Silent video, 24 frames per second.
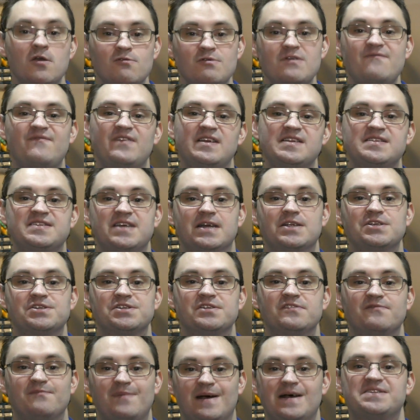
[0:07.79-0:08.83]
with the
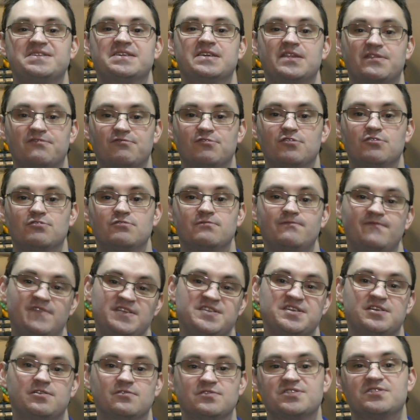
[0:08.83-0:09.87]
intention of passing through
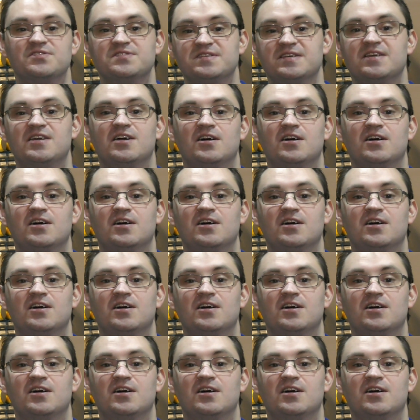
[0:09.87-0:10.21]
physical SCSI